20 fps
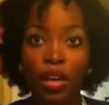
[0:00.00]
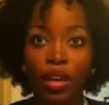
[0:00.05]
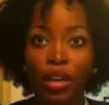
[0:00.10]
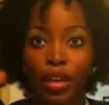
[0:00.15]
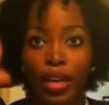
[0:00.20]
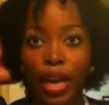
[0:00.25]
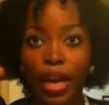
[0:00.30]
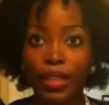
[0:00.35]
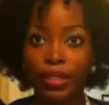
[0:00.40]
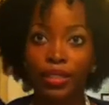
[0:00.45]

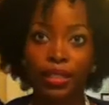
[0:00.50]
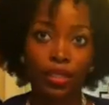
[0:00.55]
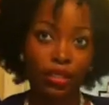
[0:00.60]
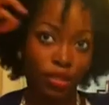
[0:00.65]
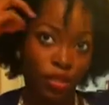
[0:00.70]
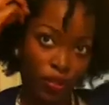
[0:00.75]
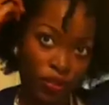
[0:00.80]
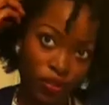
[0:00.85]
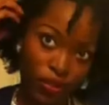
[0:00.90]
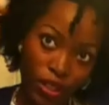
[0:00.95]
Guys, it is
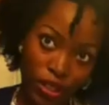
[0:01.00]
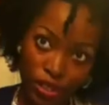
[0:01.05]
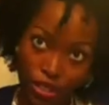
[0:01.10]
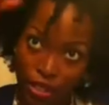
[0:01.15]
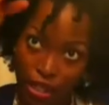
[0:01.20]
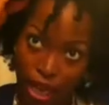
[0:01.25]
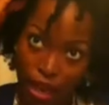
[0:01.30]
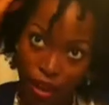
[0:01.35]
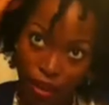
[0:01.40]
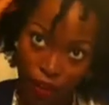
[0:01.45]
the first
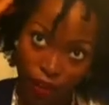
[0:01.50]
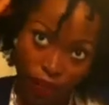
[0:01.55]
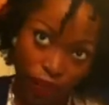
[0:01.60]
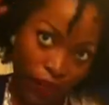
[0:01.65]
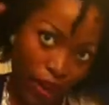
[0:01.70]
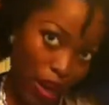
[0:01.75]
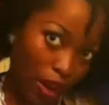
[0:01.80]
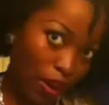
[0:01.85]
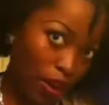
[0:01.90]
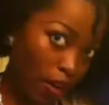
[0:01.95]
day of
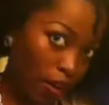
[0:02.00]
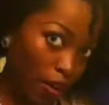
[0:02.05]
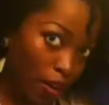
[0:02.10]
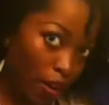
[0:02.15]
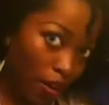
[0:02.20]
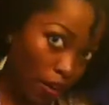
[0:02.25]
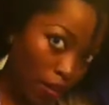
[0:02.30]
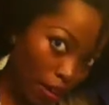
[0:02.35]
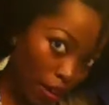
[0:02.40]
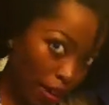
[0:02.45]

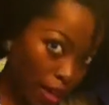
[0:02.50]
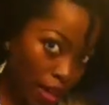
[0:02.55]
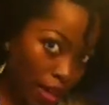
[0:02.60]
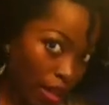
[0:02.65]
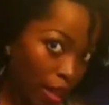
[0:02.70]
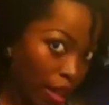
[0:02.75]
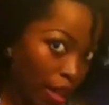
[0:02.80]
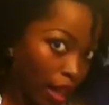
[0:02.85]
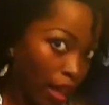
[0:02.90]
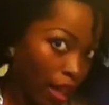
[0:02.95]
fall.
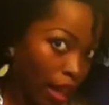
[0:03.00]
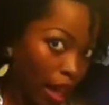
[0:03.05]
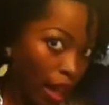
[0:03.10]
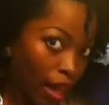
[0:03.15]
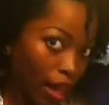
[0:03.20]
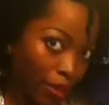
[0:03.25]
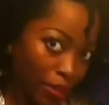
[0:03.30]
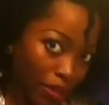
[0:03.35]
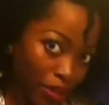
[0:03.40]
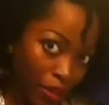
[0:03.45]

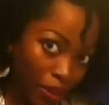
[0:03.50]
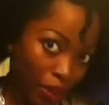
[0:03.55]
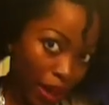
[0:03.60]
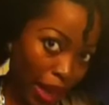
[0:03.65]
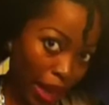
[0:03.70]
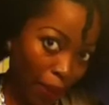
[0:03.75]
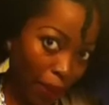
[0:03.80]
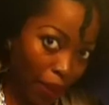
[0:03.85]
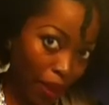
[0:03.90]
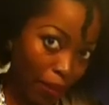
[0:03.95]
I am so
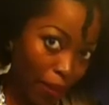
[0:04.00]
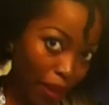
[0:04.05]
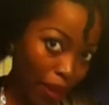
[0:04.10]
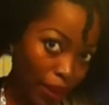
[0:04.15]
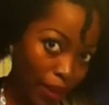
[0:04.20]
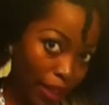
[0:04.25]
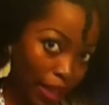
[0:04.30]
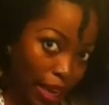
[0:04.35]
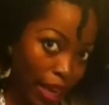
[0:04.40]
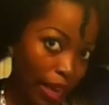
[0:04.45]
happy
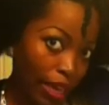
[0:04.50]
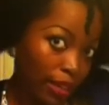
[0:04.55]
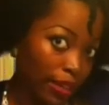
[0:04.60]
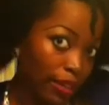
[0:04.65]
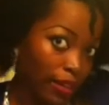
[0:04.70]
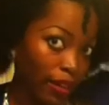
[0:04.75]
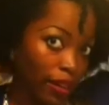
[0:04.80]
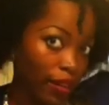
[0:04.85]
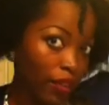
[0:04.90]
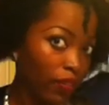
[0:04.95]
about that. I
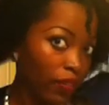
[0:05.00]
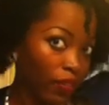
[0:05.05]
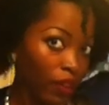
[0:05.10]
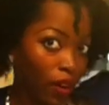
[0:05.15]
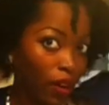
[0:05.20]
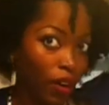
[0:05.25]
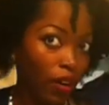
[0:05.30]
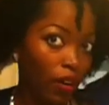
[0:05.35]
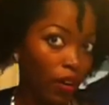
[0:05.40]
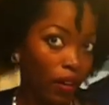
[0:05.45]
love
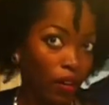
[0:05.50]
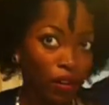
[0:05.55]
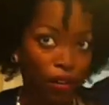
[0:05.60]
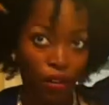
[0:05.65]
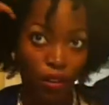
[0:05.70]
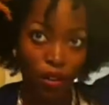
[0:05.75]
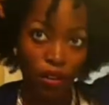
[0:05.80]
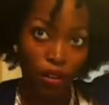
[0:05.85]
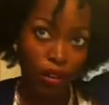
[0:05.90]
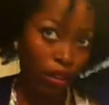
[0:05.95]
fall.
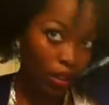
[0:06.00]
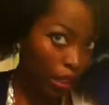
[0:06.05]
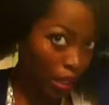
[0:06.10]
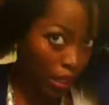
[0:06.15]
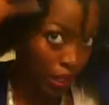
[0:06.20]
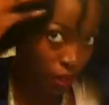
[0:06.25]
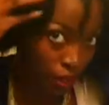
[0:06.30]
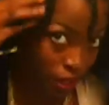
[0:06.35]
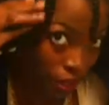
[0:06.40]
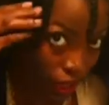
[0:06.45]

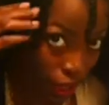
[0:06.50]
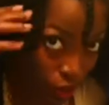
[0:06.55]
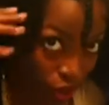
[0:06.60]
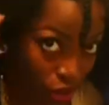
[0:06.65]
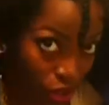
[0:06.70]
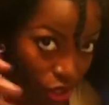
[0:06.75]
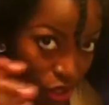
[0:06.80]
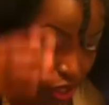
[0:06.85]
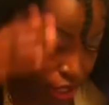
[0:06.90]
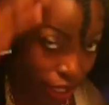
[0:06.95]
You see how
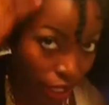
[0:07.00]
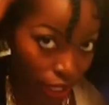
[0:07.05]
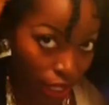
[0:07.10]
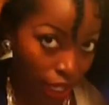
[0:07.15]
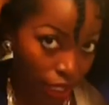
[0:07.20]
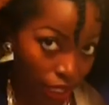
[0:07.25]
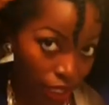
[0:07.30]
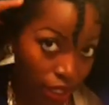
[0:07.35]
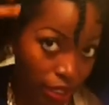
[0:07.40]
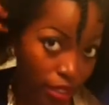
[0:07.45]
chunky
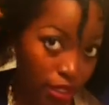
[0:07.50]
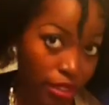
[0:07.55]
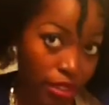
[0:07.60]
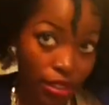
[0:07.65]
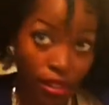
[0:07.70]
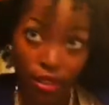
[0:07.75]
that is?